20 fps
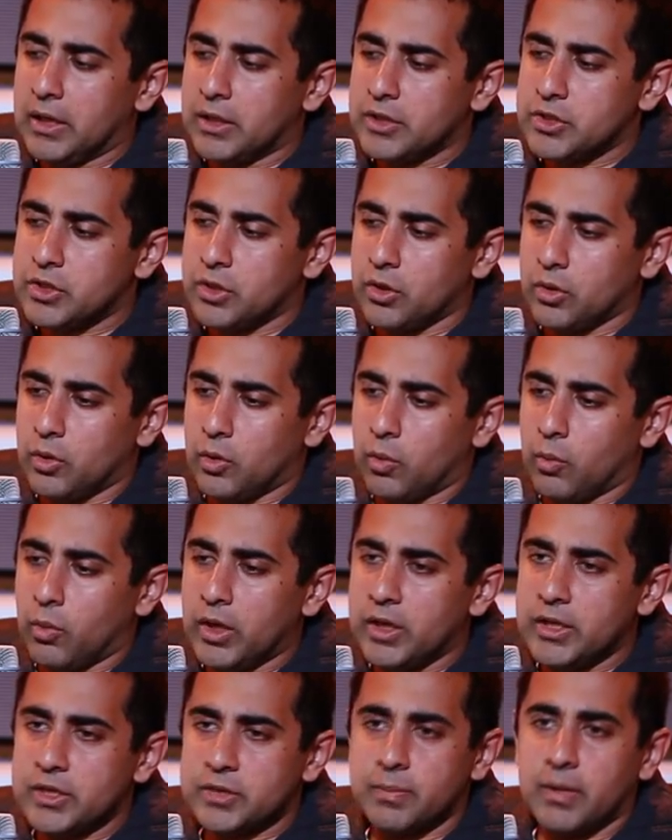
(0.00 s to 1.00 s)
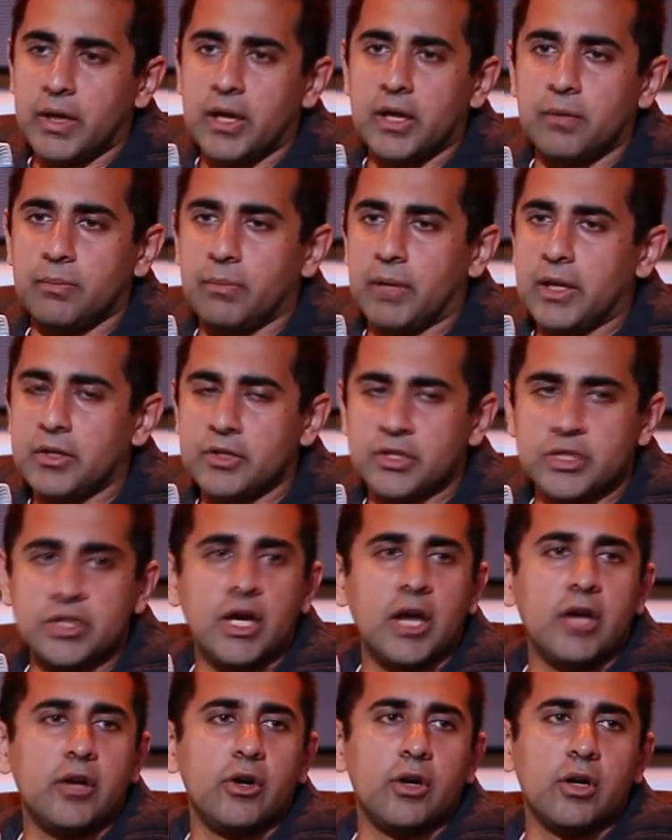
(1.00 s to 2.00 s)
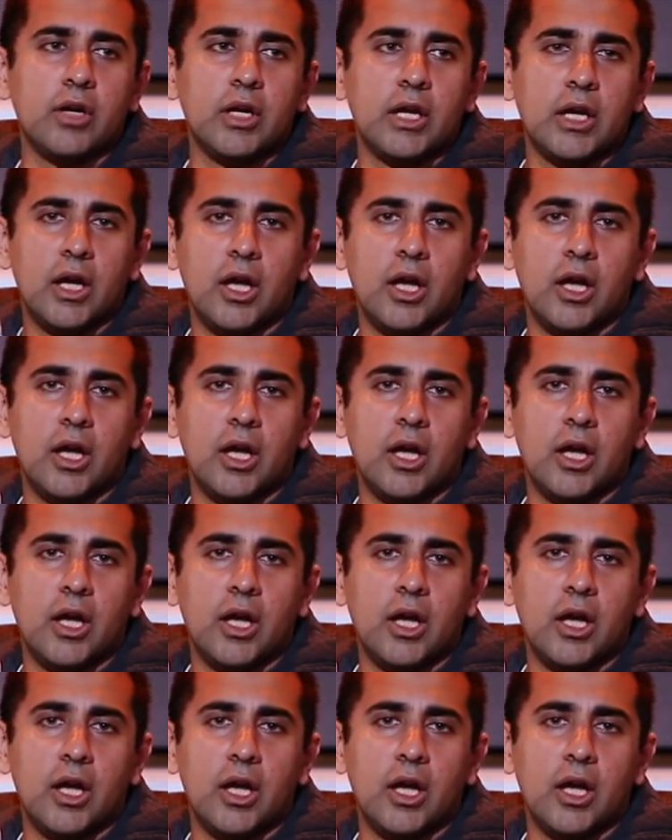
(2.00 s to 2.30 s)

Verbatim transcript: So one is by Michael Snyder.